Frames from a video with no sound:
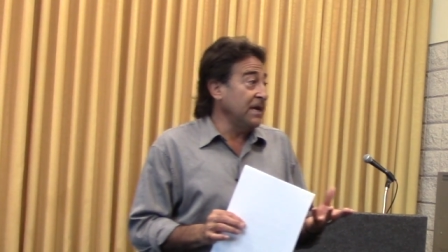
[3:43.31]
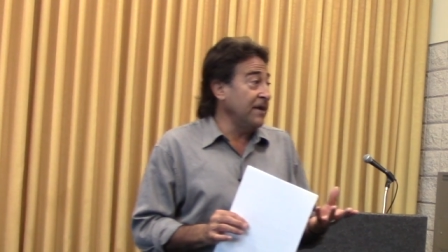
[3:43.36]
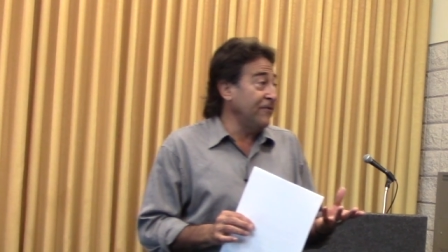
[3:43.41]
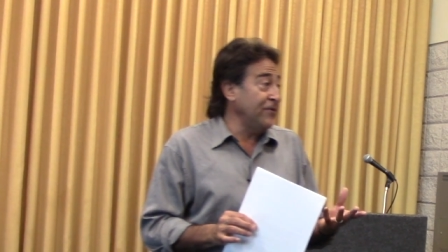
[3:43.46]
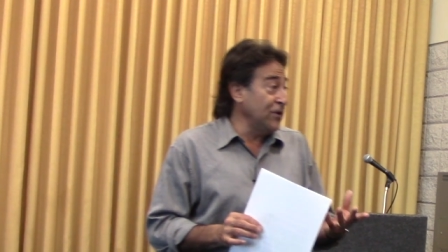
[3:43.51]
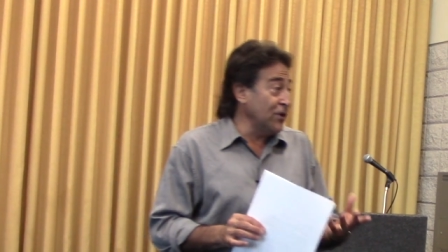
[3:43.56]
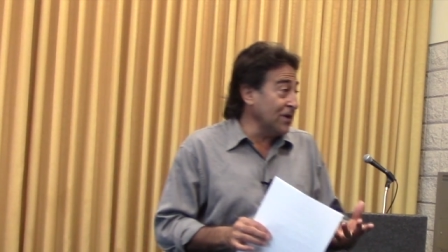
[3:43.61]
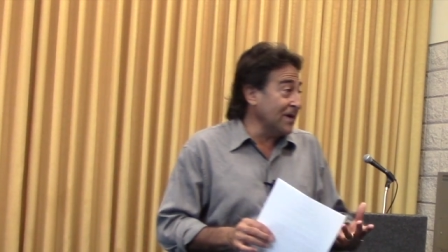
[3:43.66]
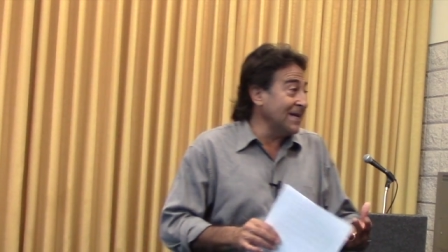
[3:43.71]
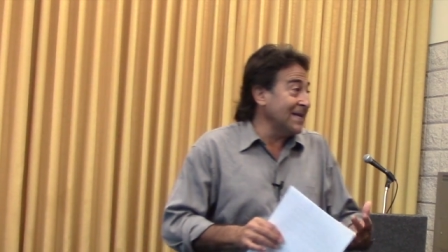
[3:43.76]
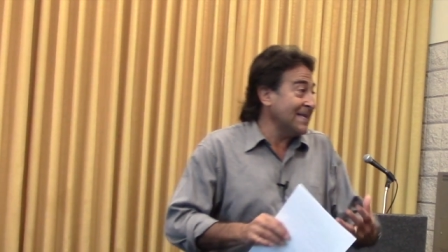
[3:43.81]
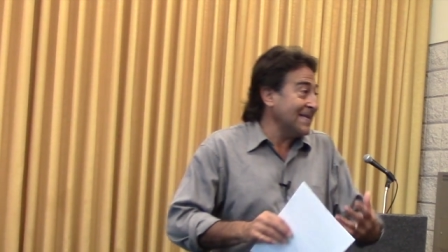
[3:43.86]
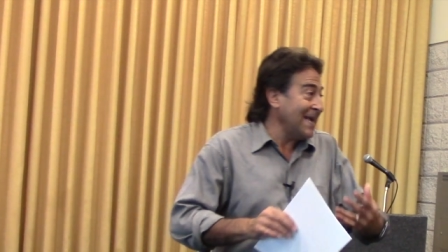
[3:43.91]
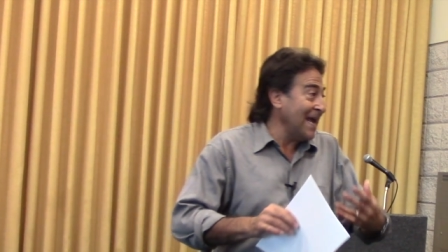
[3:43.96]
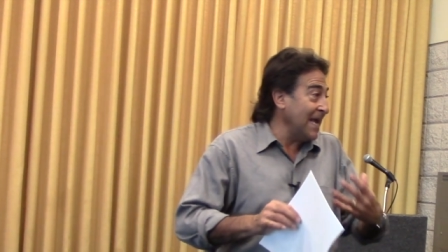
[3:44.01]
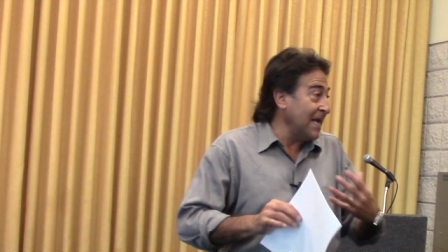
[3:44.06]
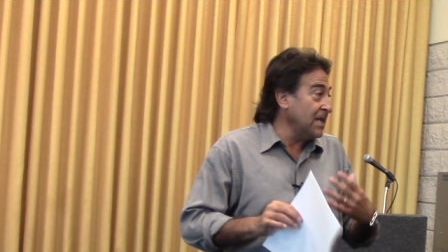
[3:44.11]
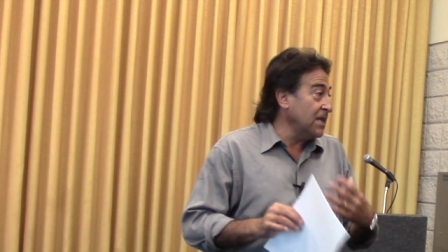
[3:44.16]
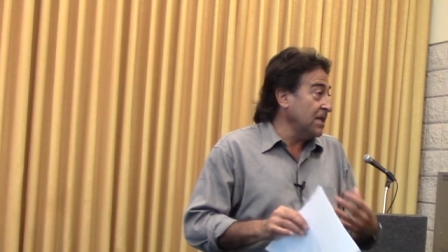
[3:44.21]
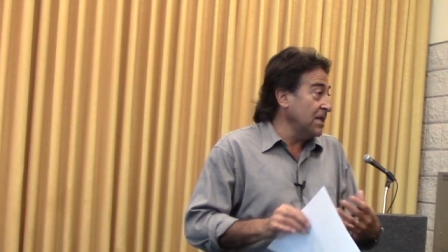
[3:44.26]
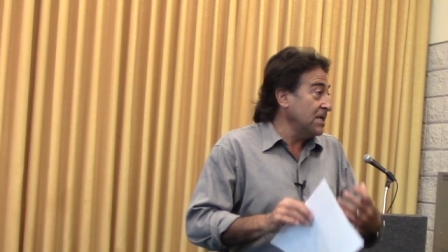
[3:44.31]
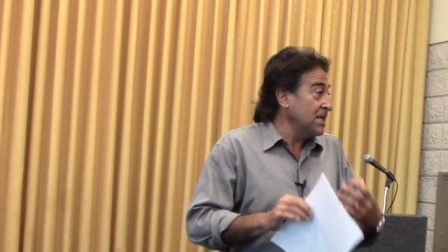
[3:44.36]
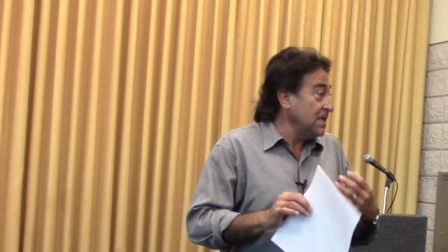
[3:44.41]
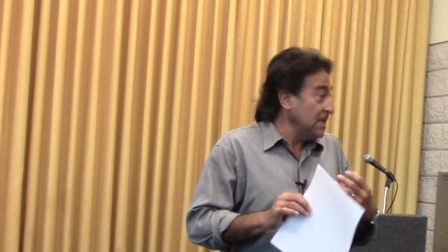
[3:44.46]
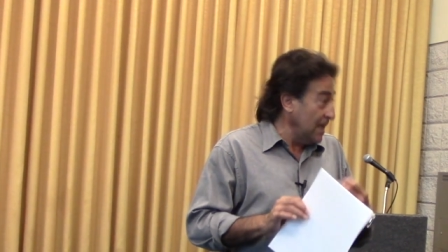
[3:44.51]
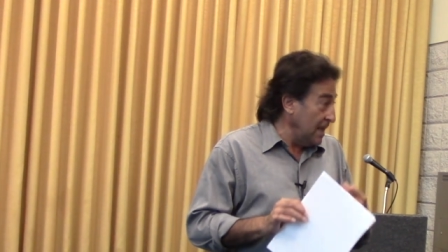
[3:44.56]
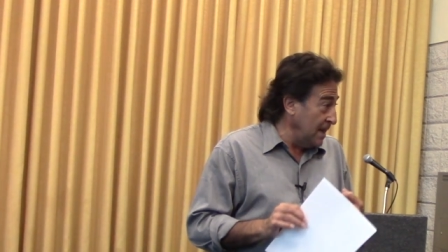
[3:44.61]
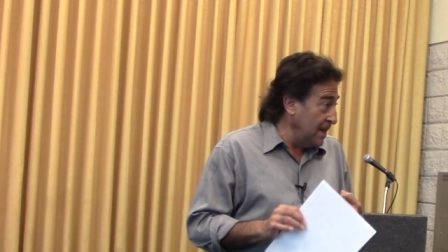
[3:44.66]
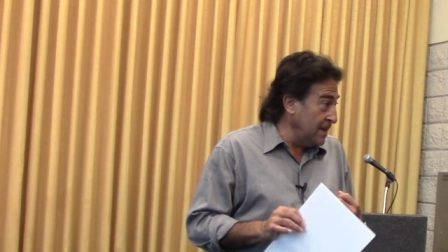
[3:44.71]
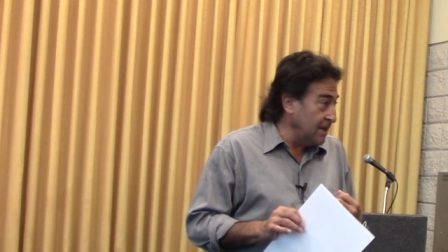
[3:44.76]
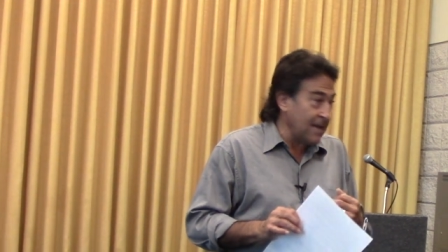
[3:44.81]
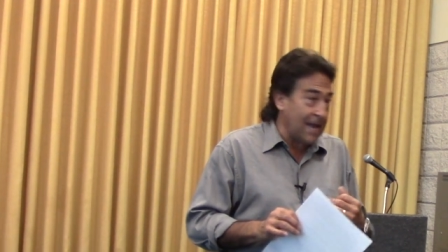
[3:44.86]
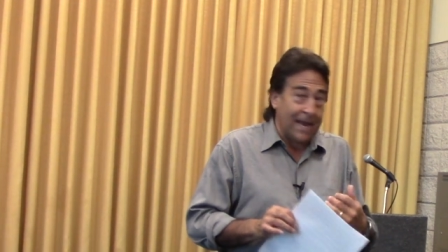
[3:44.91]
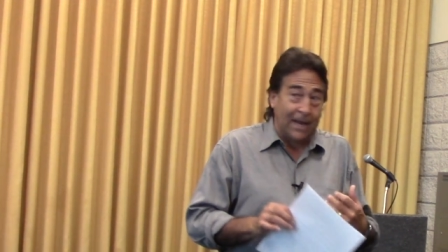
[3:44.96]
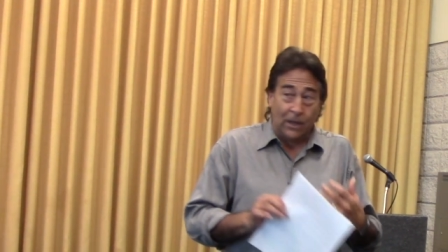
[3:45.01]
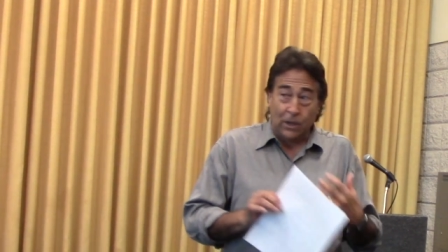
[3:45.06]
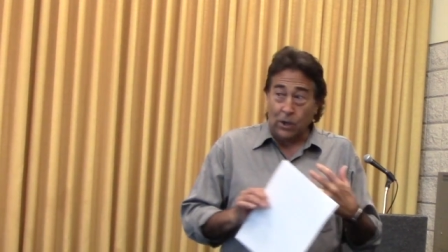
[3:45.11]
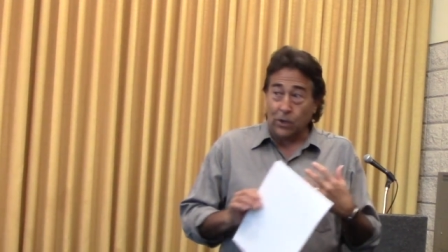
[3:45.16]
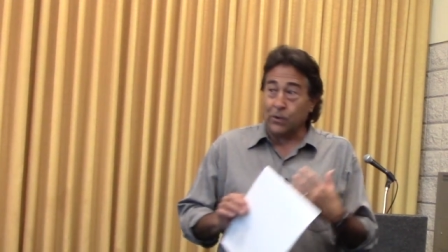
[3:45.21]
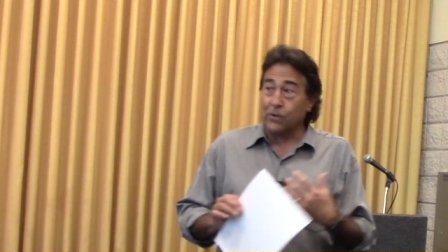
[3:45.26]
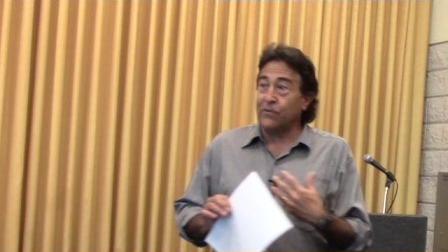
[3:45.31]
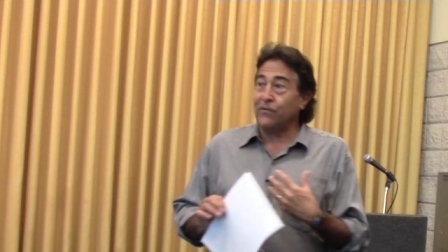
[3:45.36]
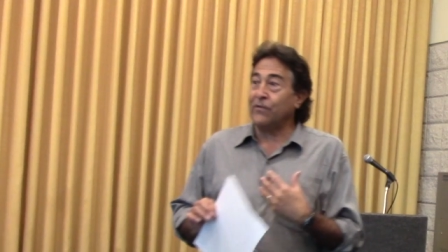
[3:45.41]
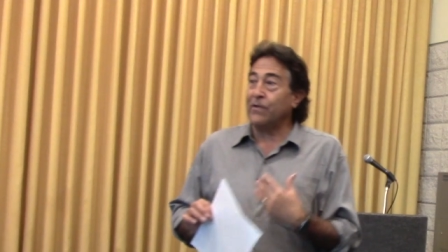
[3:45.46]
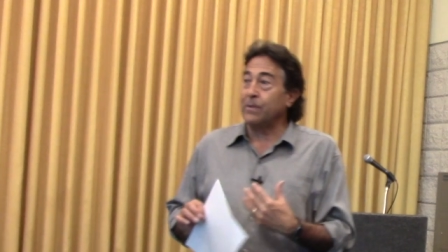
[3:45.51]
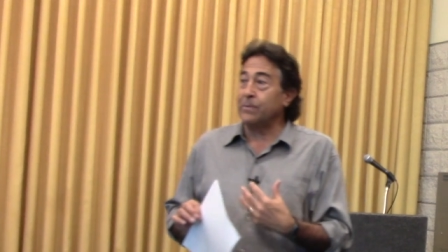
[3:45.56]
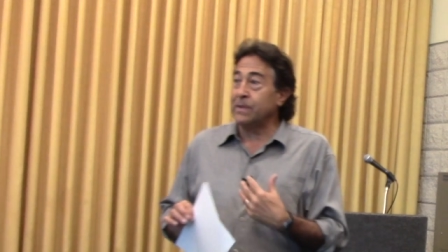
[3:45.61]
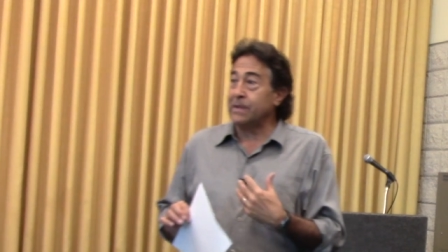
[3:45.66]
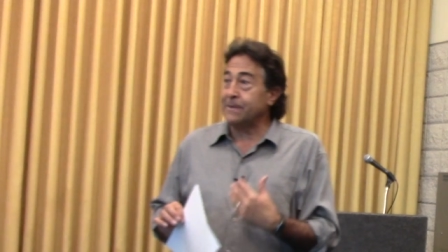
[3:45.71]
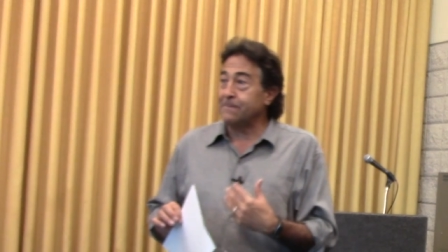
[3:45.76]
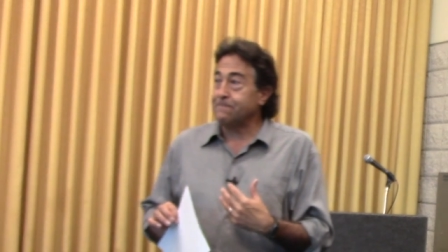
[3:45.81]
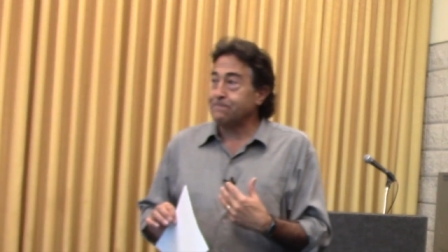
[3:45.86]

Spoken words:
if you're going to take this in and learn from it,